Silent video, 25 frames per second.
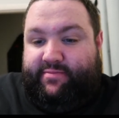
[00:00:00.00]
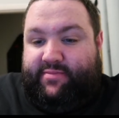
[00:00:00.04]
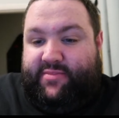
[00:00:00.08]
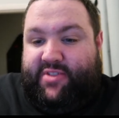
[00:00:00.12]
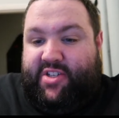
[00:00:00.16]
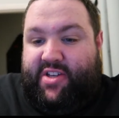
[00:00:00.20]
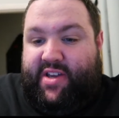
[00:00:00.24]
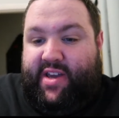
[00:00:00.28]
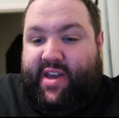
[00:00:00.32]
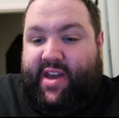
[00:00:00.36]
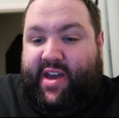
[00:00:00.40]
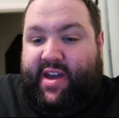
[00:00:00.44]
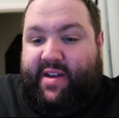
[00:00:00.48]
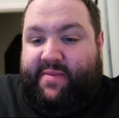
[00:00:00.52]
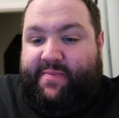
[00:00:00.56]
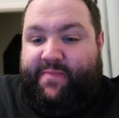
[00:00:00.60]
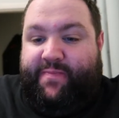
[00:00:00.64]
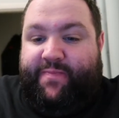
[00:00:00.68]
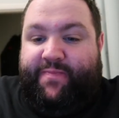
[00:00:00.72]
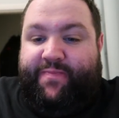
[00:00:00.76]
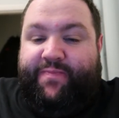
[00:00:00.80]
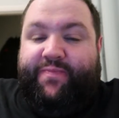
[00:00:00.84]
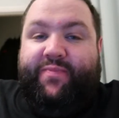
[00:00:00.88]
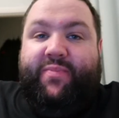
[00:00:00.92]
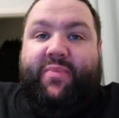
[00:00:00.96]
So yeah,
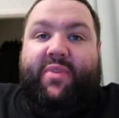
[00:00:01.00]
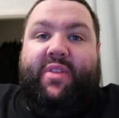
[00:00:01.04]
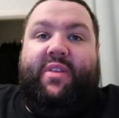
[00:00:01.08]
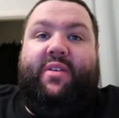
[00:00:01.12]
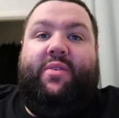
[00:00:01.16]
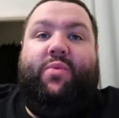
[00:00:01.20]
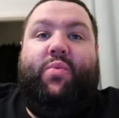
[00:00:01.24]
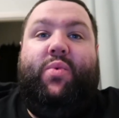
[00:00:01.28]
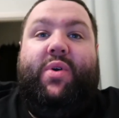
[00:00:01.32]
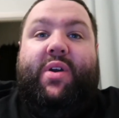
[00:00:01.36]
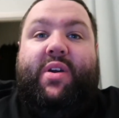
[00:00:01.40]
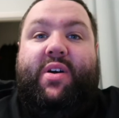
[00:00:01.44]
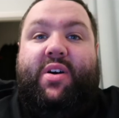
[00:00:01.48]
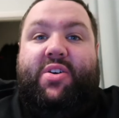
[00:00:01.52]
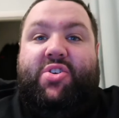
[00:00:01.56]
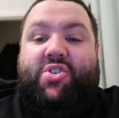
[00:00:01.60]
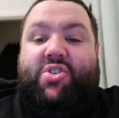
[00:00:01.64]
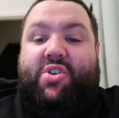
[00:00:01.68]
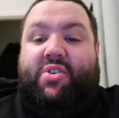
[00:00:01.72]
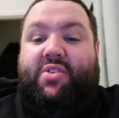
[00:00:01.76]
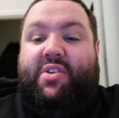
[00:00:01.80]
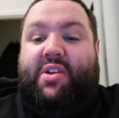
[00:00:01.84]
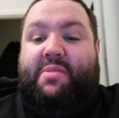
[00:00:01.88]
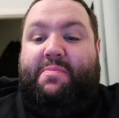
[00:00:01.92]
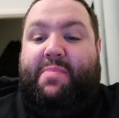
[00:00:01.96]
we got
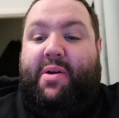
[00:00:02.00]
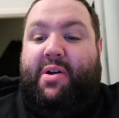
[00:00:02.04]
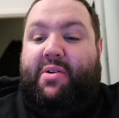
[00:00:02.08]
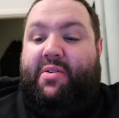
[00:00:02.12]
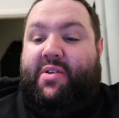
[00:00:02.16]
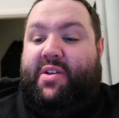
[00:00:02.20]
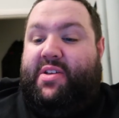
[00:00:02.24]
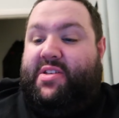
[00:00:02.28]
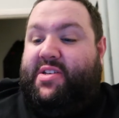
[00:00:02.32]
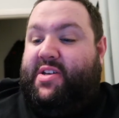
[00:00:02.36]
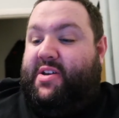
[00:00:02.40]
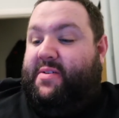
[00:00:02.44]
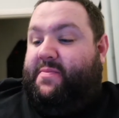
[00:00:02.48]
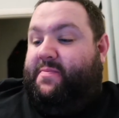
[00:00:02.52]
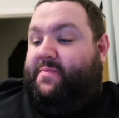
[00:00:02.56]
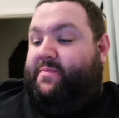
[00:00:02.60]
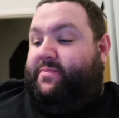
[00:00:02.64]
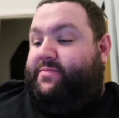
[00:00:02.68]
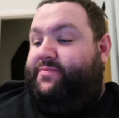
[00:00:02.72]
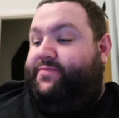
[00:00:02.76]
Shiny Ponyta.